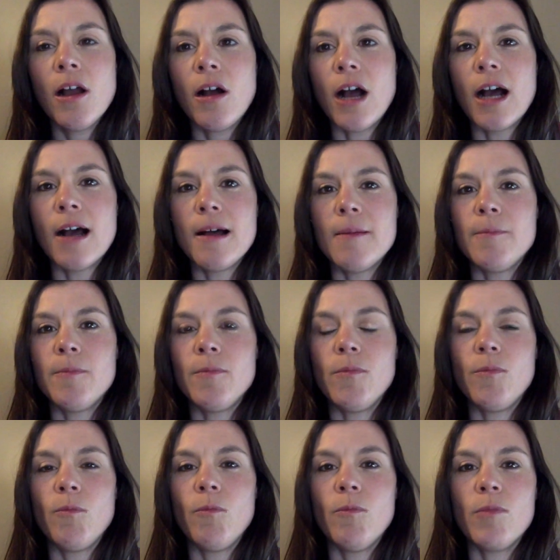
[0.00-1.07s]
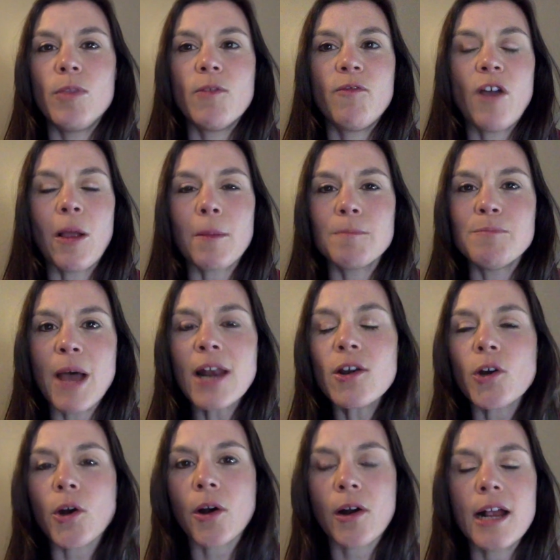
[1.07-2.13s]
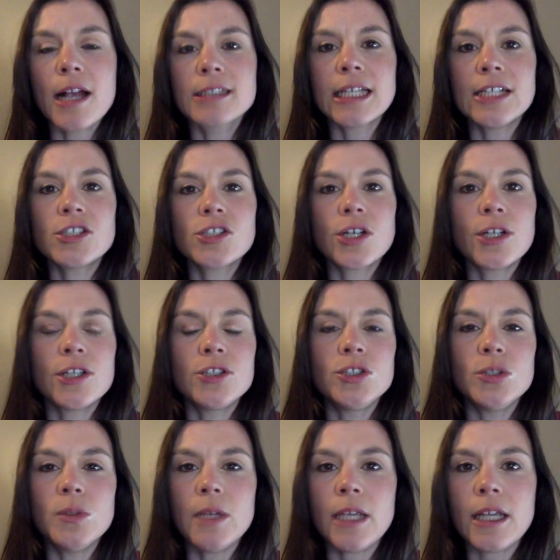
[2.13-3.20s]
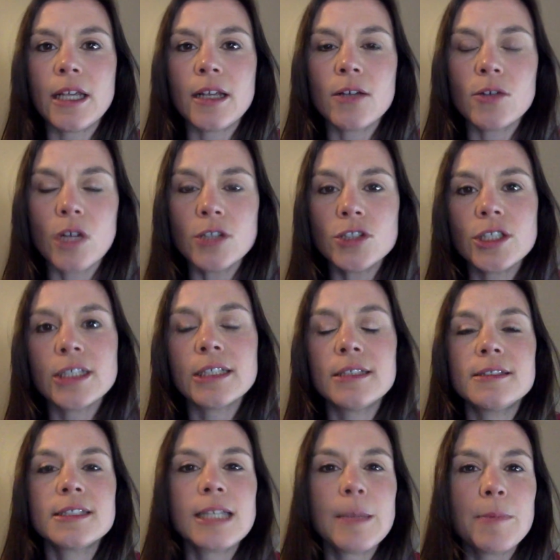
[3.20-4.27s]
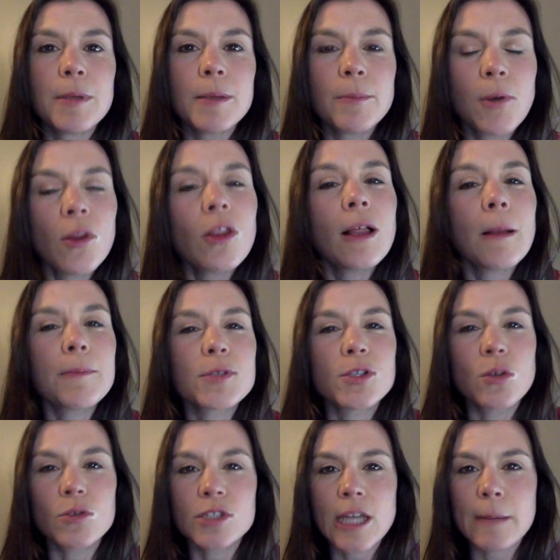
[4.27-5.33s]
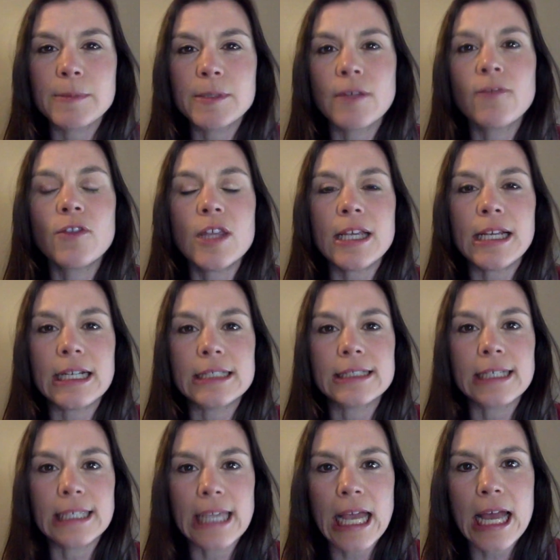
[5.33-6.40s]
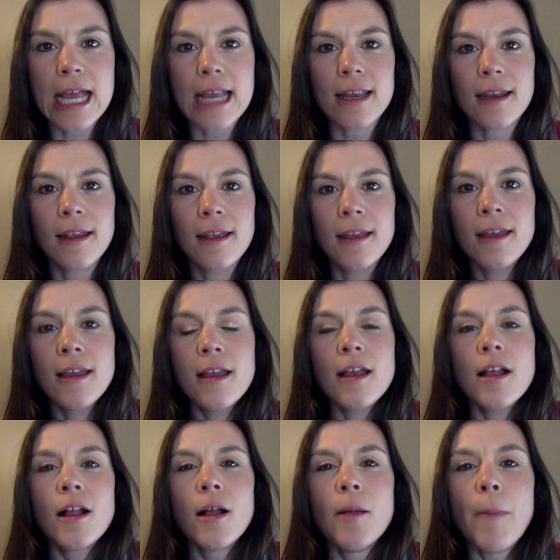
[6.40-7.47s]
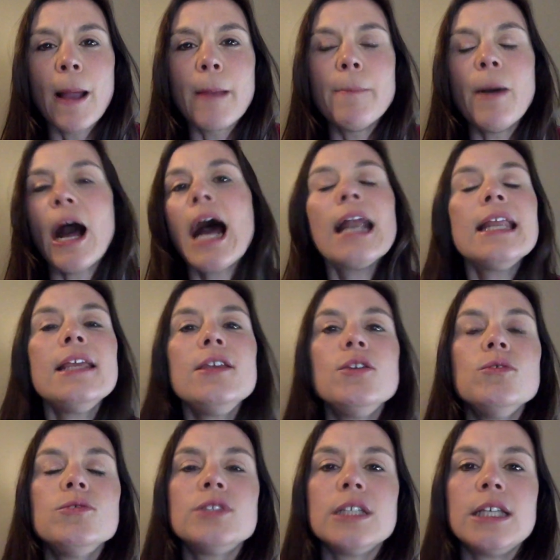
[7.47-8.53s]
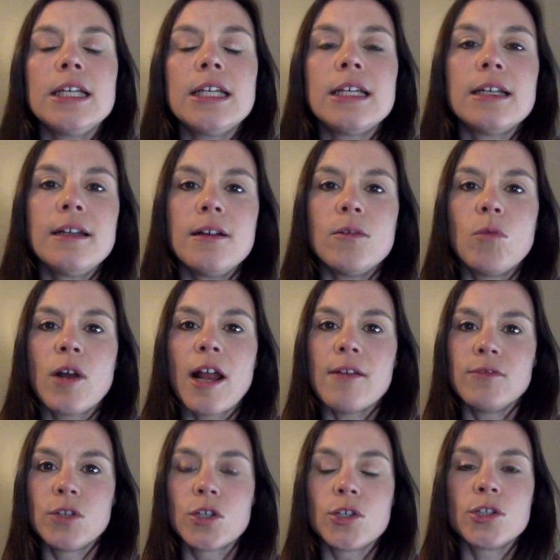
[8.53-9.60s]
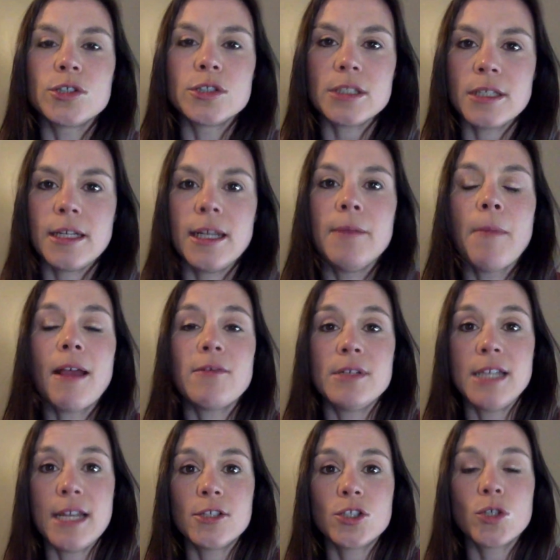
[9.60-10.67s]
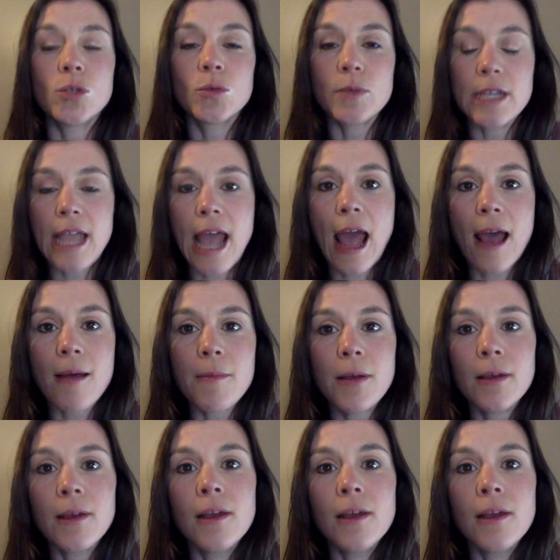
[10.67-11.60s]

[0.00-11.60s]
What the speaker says: felt better as I started doing crunches, kipping pull-ups, those types of things again. My body using what I've learned in my intentional rehab.